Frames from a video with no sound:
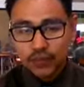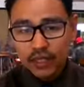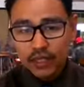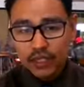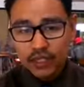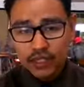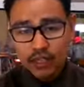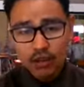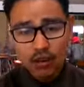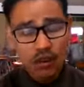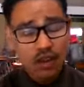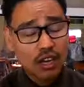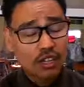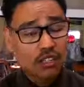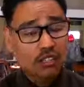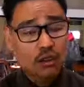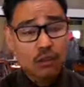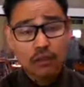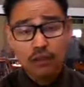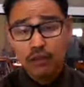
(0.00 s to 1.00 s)
So
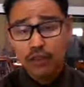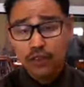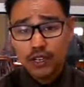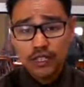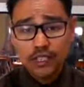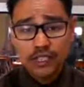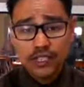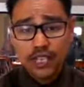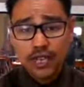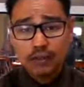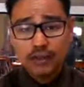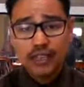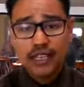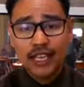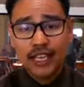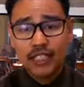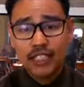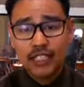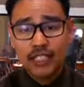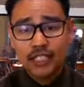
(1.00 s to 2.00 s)
October 1st, the
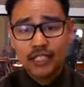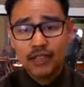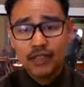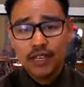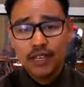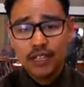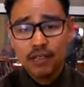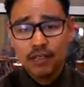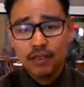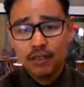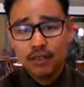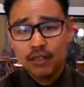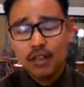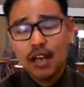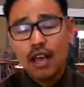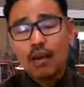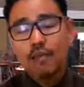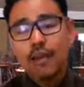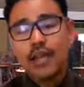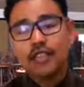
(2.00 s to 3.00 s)
application is available.
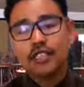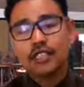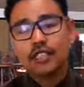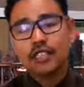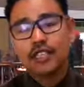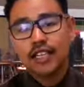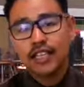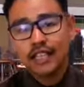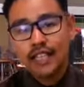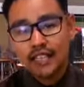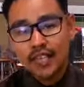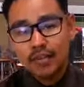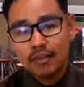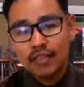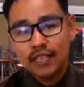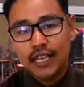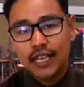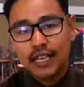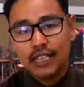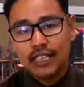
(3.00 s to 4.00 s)
Make sure to get that
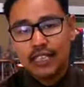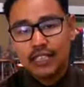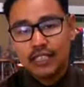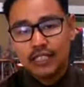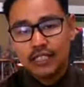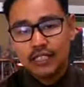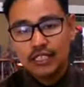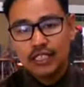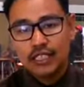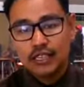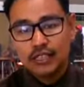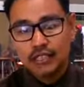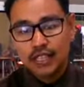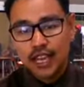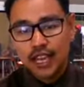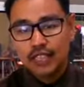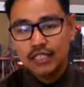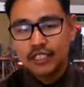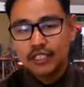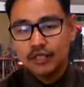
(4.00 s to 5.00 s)
application done
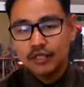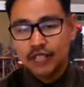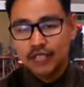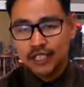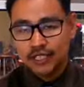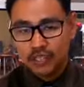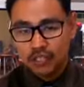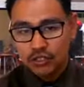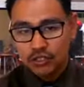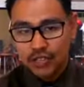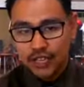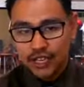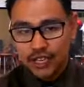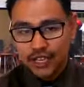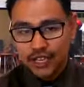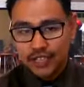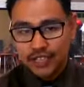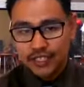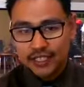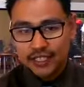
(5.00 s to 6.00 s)
as soon as you
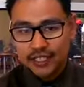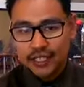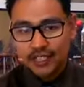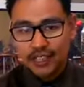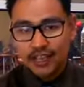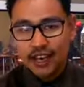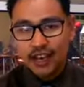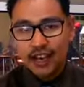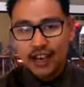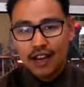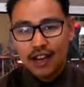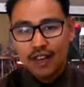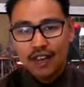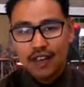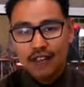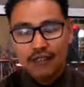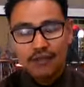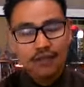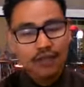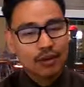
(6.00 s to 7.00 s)
can.
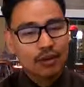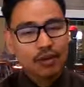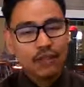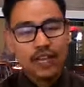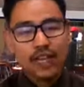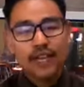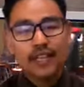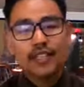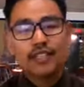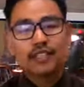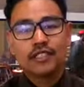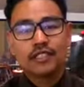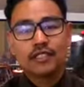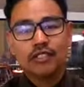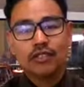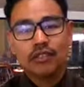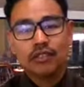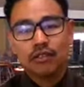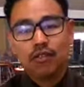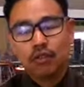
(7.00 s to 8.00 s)
If you're applying
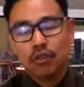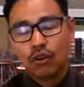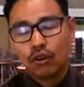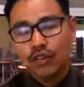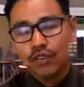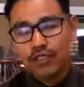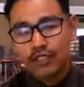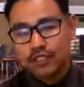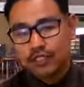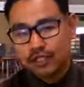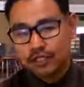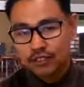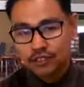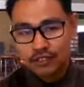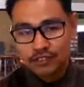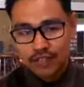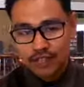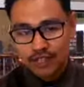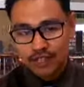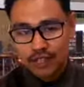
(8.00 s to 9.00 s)
to four-year
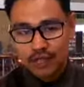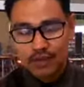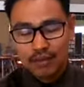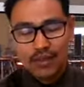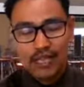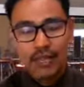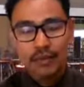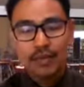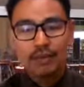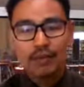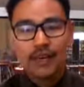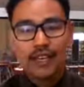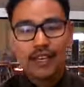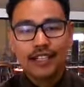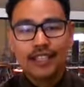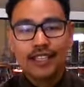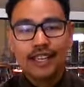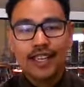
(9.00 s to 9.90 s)
schools, keep in mind